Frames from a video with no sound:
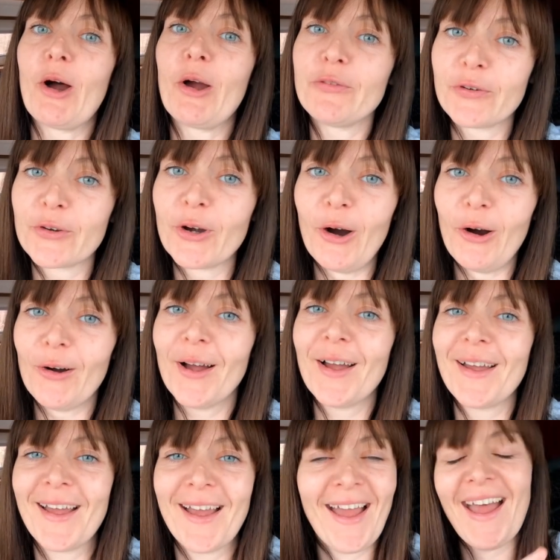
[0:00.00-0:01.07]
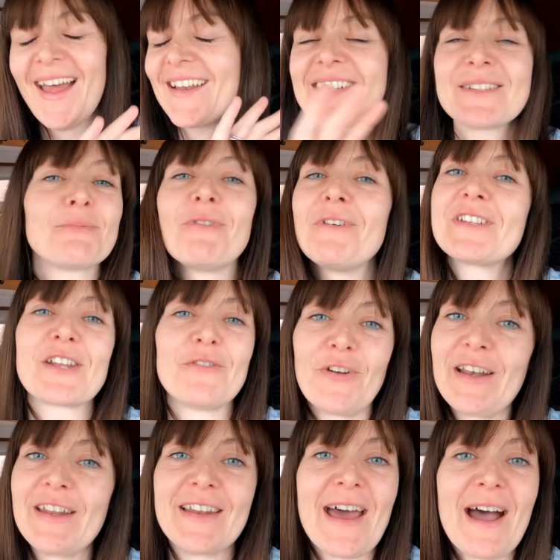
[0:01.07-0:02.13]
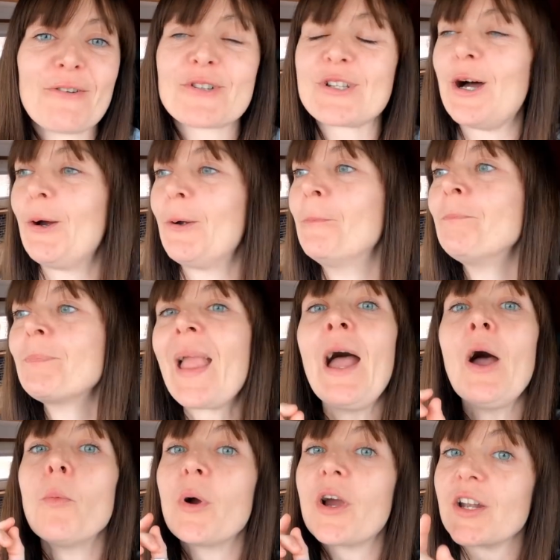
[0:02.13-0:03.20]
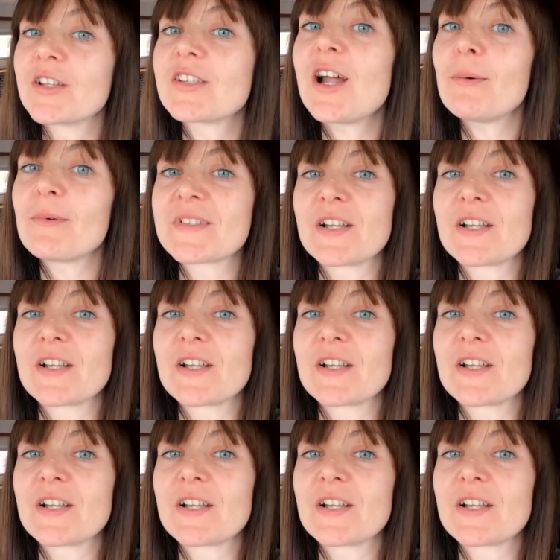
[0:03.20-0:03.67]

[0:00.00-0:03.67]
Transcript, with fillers: I forgot and we're in Slovenia now, so we're going to start